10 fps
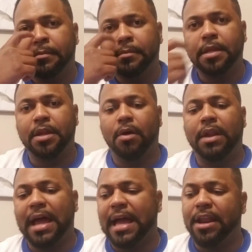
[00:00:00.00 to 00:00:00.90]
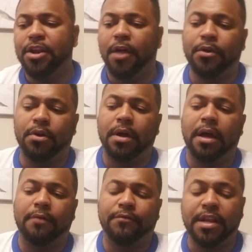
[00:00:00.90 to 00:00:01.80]
You know, and I got
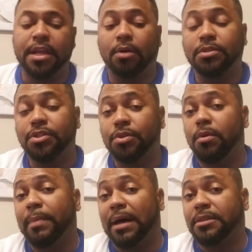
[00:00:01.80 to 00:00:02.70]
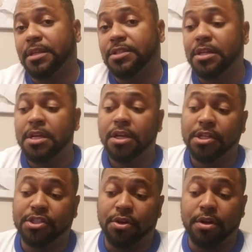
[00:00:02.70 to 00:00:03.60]
another video to do about this
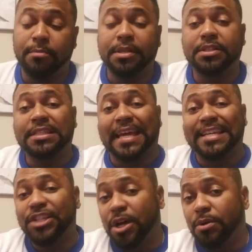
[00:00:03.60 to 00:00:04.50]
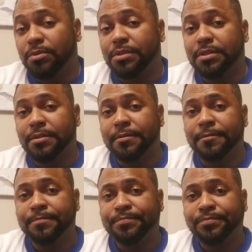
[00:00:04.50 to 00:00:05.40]
concerning Mr. Tay Jones.
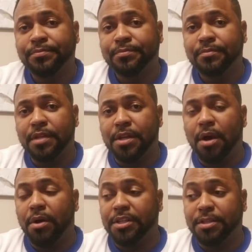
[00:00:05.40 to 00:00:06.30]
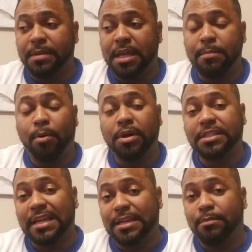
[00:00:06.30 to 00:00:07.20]
You know, and some key points
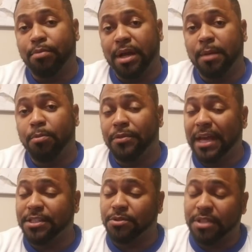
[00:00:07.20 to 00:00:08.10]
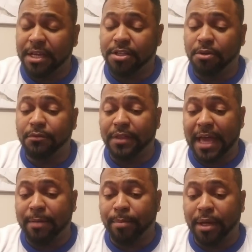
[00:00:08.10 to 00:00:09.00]
I need to bring up with that. So stay tuned for that.